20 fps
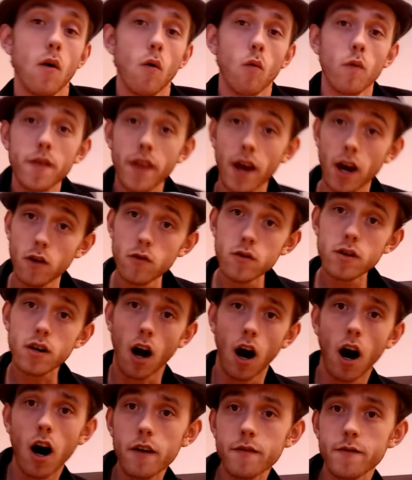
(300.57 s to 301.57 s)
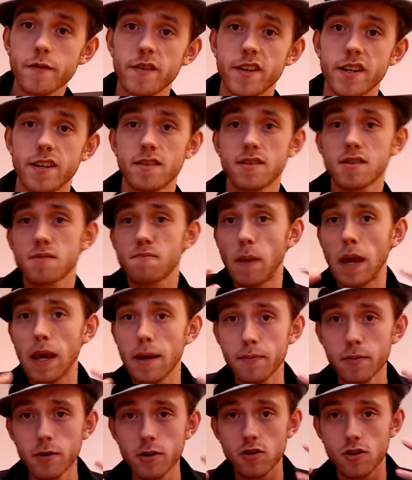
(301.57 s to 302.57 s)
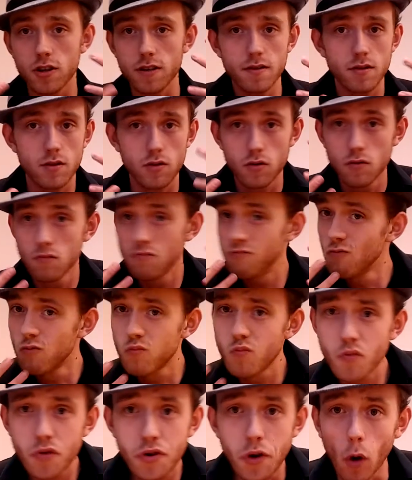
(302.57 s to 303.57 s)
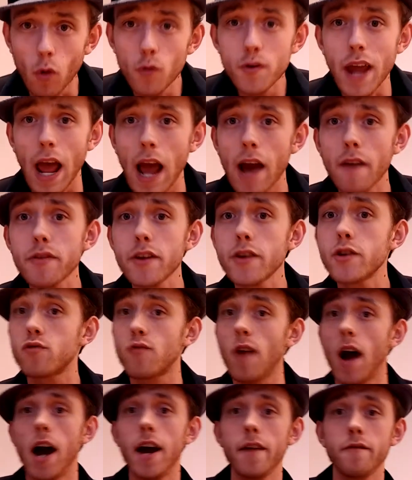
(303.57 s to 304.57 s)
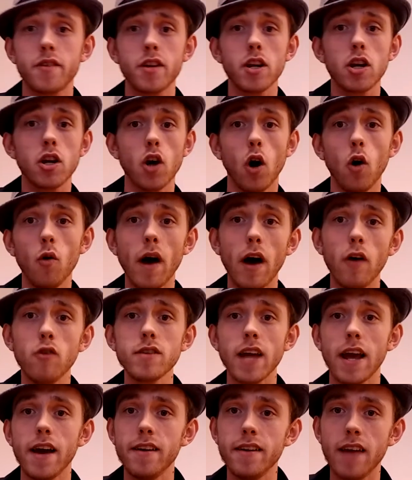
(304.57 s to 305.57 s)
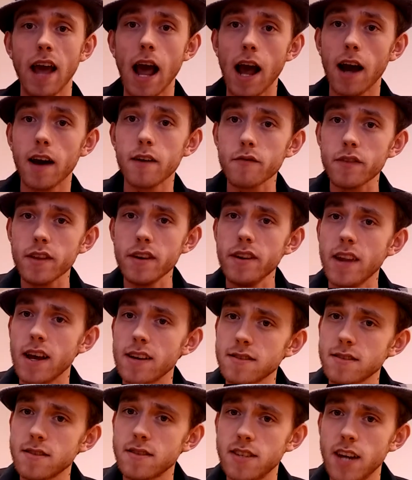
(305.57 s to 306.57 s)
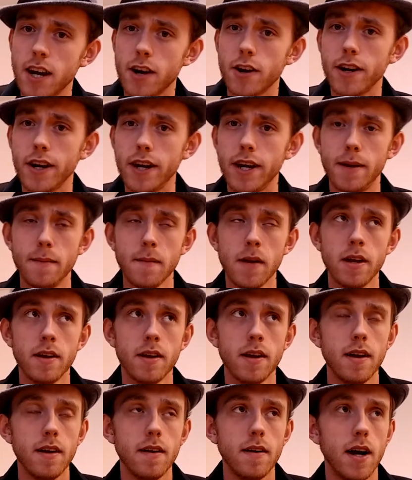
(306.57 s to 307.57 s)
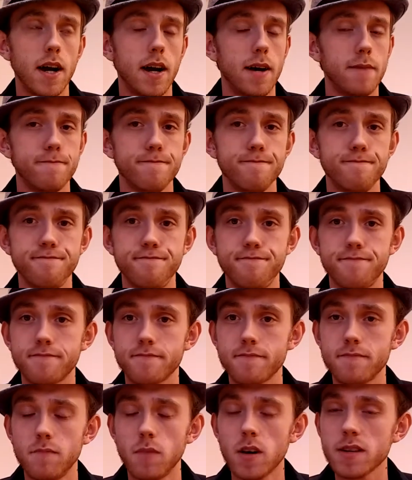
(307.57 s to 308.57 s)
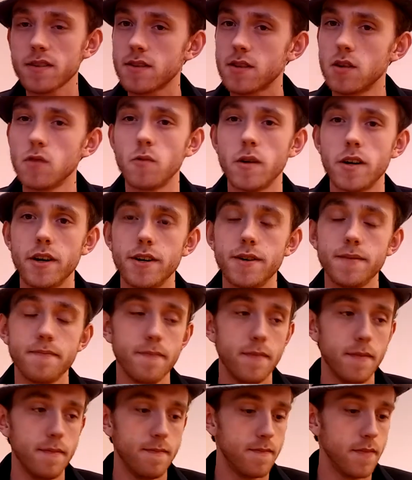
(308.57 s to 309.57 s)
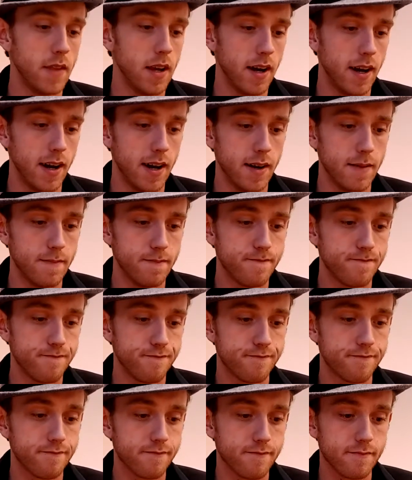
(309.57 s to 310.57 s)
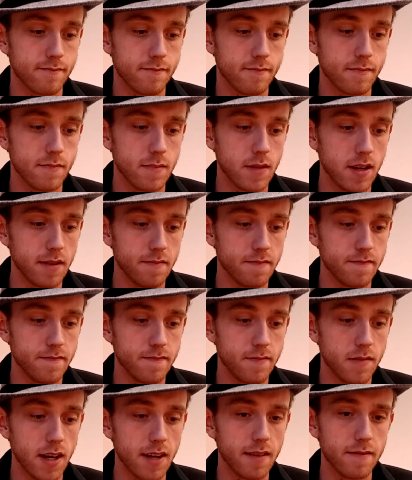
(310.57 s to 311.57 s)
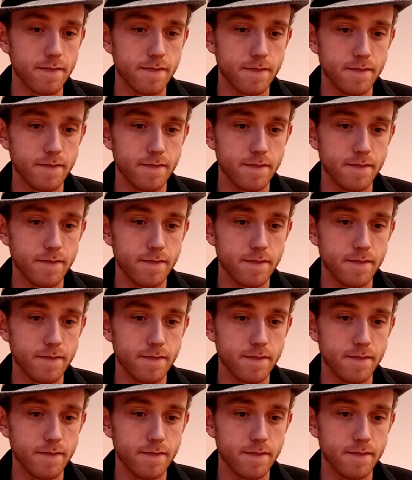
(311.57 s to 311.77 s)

Without confidence, people just don't have the drive to go out and have the necessary, um, what's the word? Uh, the, like